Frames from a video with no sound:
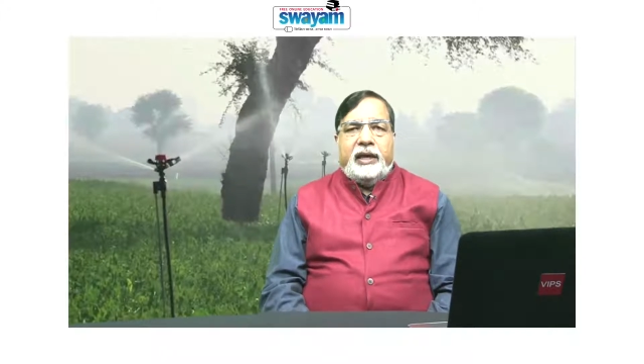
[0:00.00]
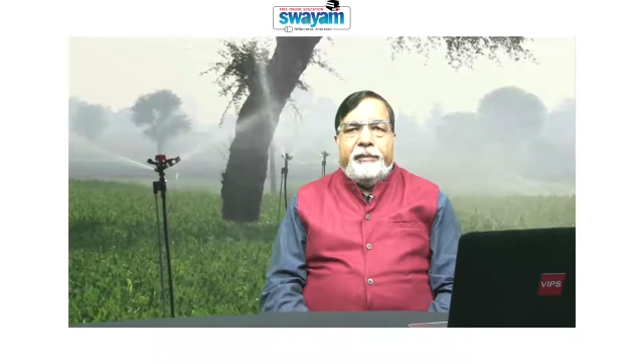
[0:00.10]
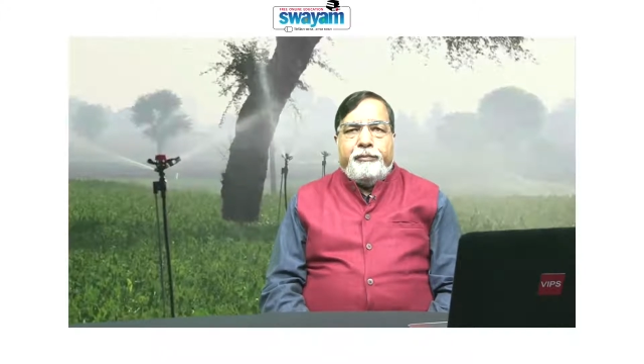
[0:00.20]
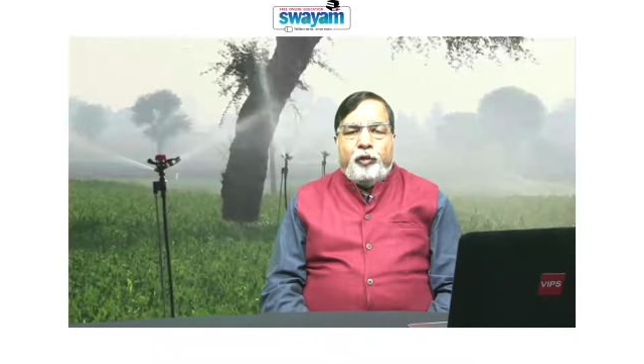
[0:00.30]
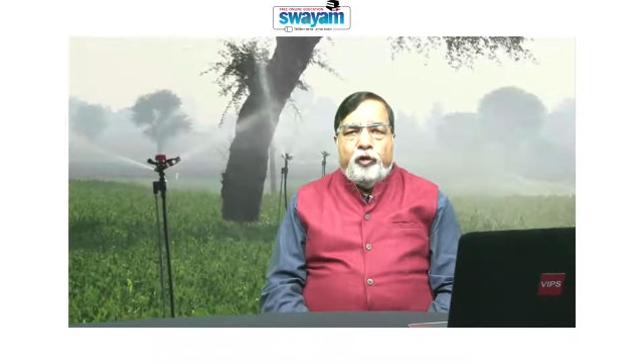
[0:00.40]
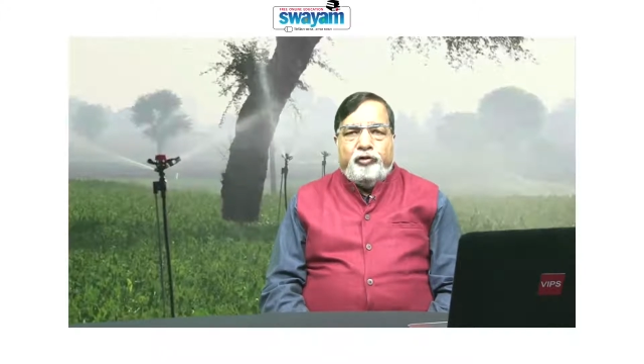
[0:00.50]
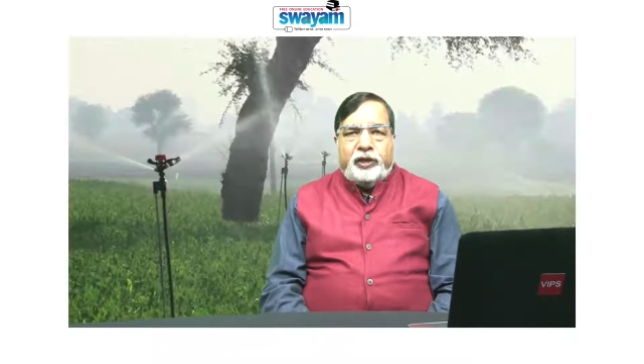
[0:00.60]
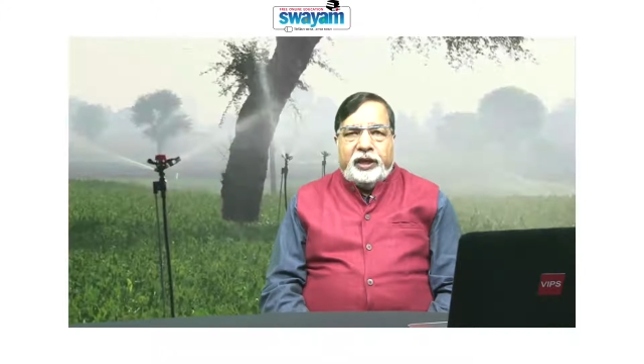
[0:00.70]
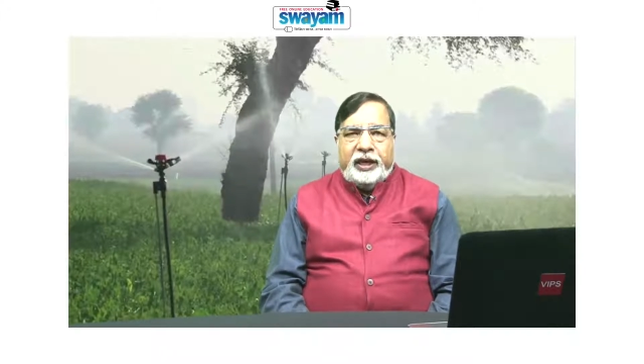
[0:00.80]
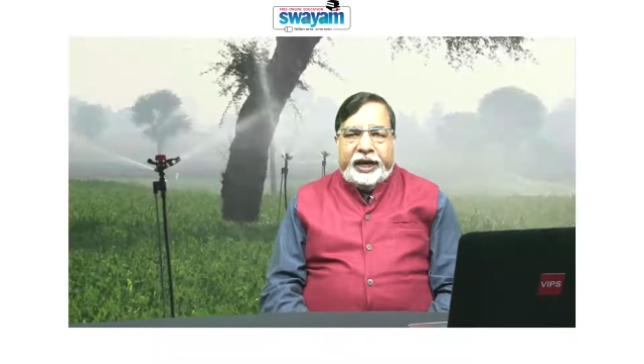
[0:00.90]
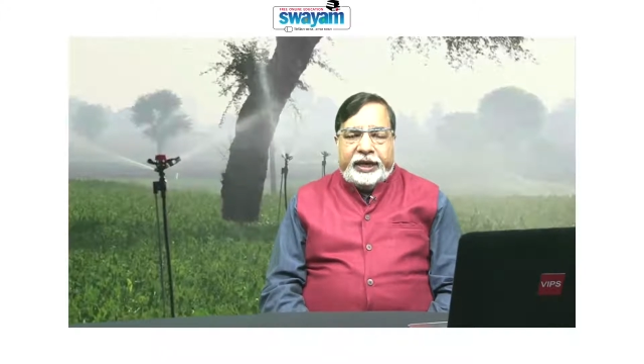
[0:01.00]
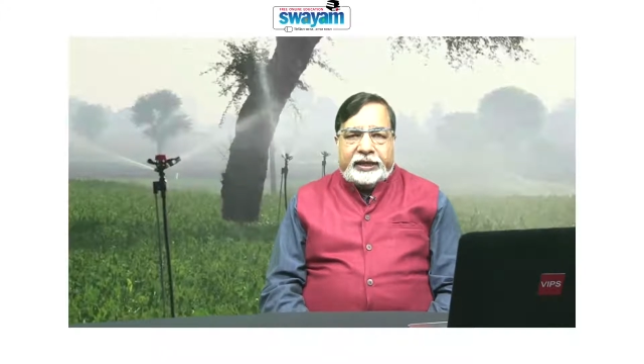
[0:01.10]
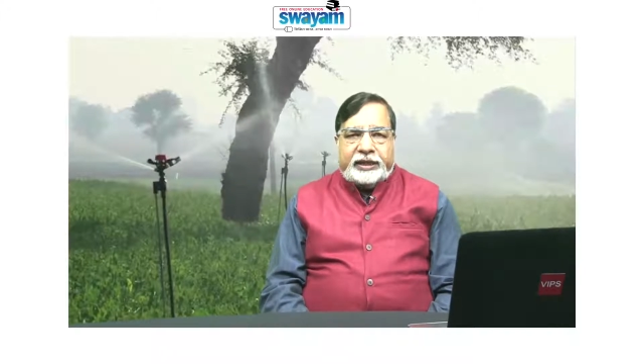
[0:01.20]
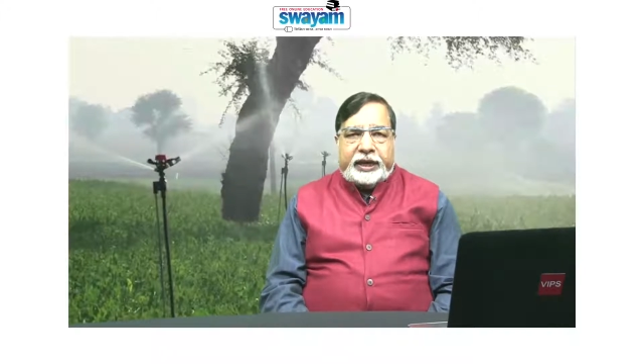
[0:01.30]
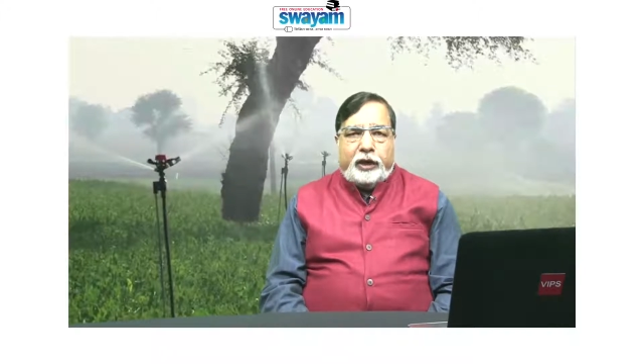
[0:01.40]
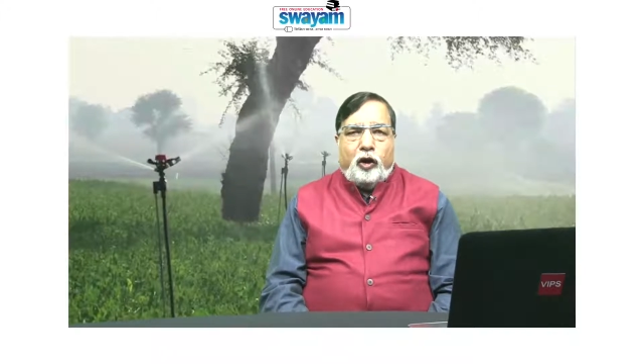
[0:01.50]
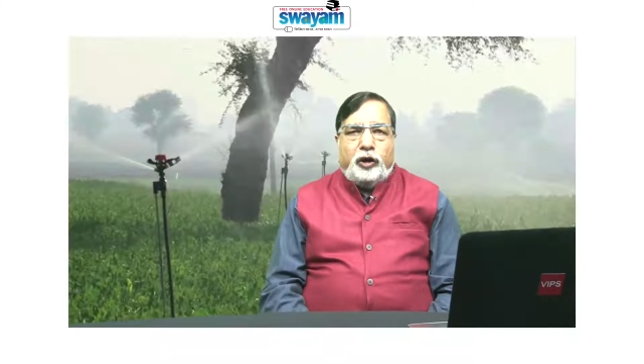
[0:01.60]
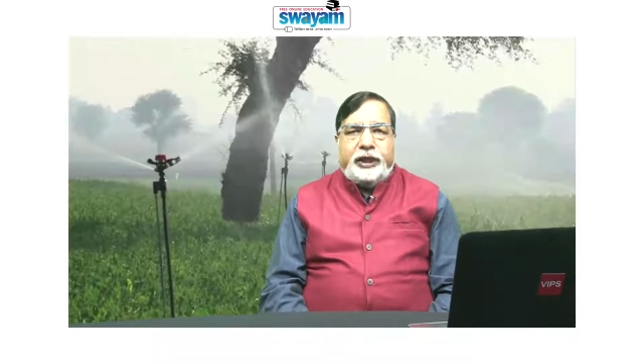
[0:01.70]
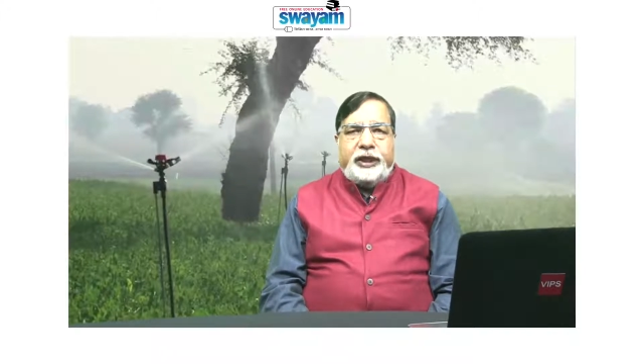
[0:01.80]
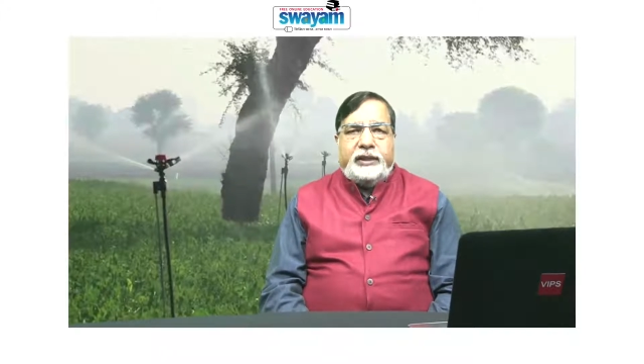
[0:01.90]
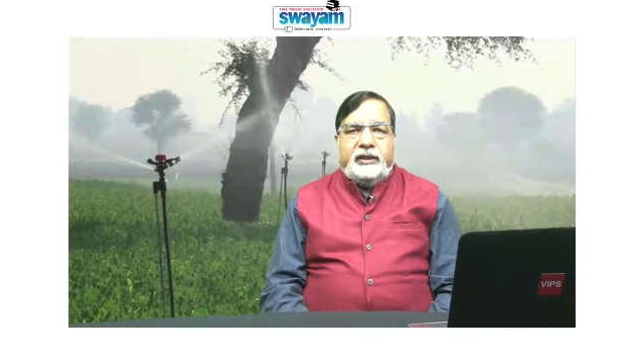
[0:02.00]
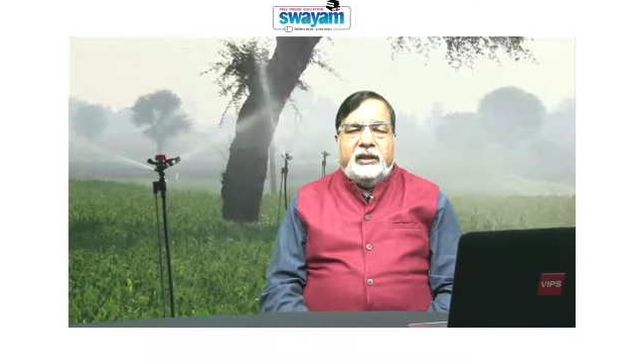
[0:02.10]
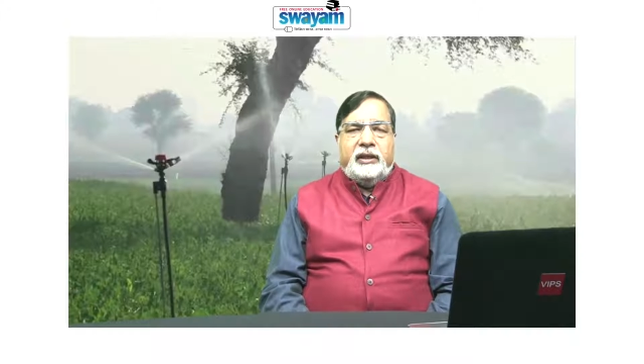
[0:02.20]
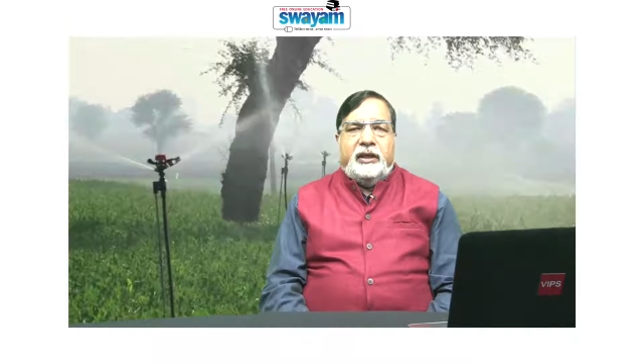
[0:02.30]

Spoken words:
improves latest technologies